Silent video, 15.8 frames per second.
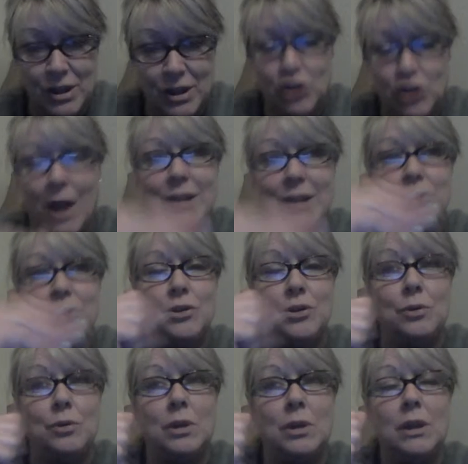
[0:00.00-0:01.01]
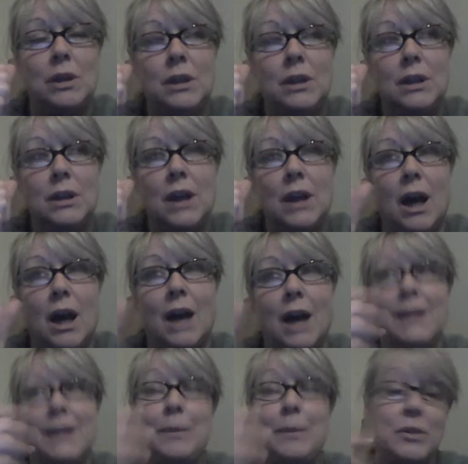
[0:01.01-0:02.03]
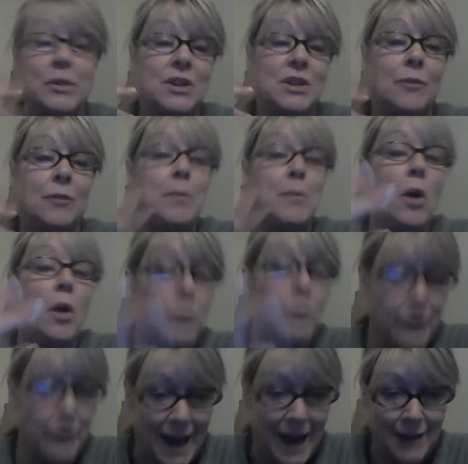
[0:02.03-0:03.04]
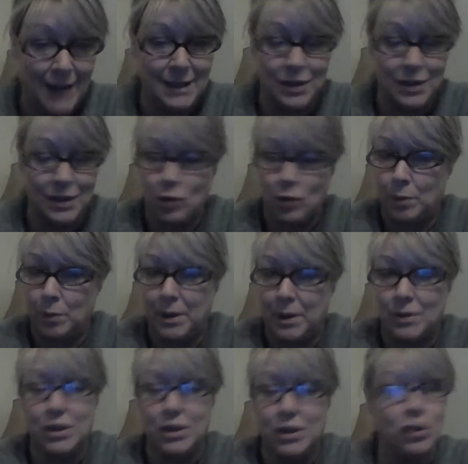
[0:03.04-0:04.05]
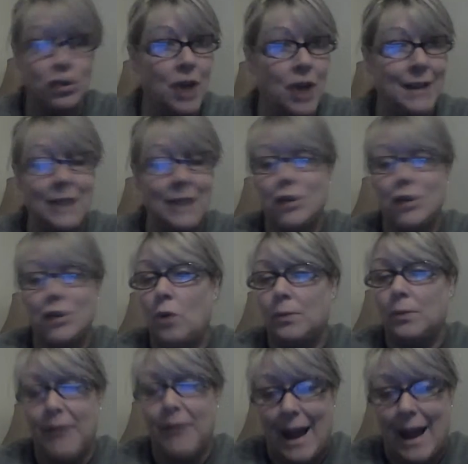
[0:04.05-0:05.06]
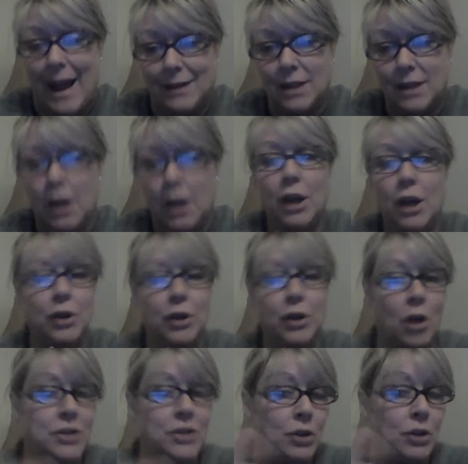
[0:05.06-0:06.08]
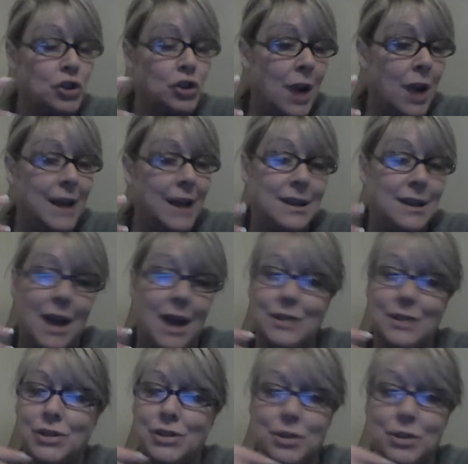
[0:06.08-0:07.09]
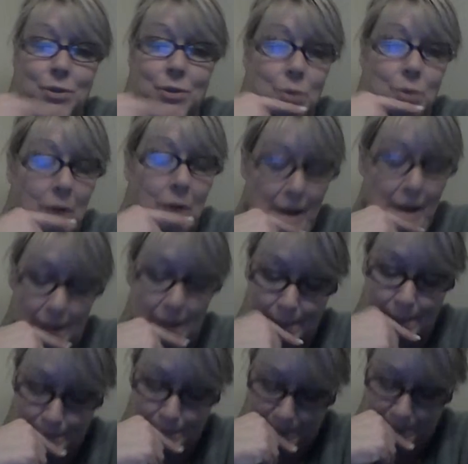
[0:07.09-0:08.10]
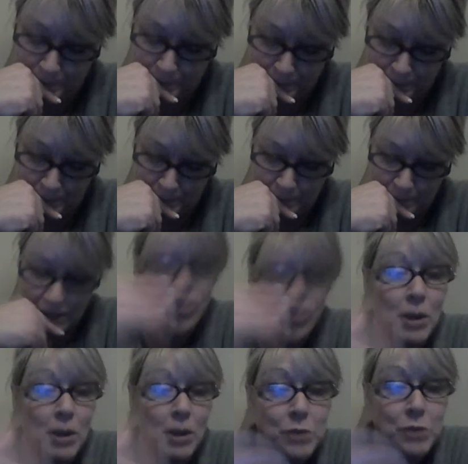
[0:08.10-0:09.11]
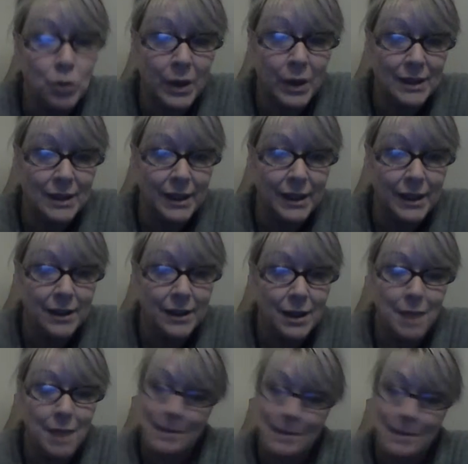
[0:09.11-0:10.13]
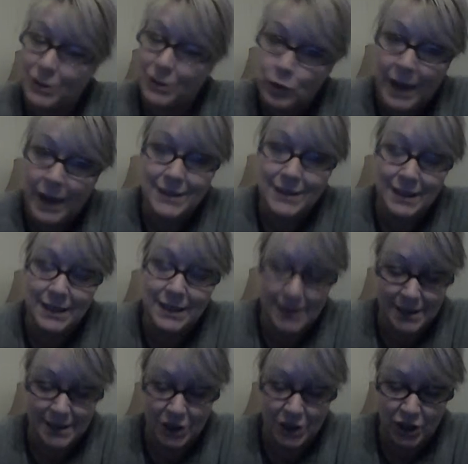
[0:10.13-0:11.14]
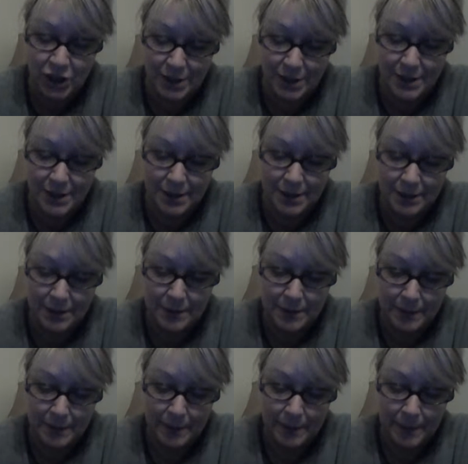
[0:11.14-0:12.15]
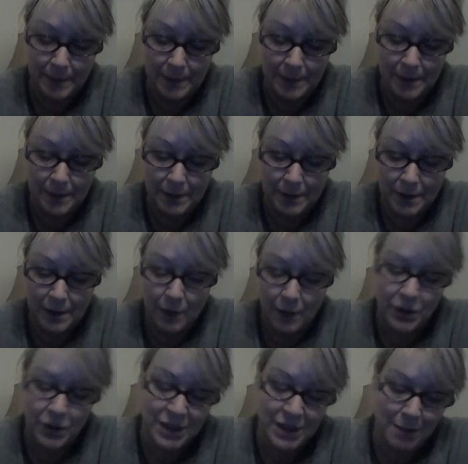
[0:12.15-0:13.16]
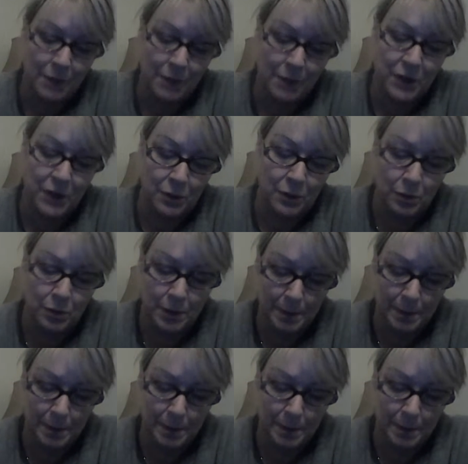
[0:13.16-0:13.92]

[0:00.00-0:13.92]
trying to keep yourself from overreacting, Scorpios. You're trying not to overreact. You're also trying not to jump too quickly, make too hasty decisions. For some of you,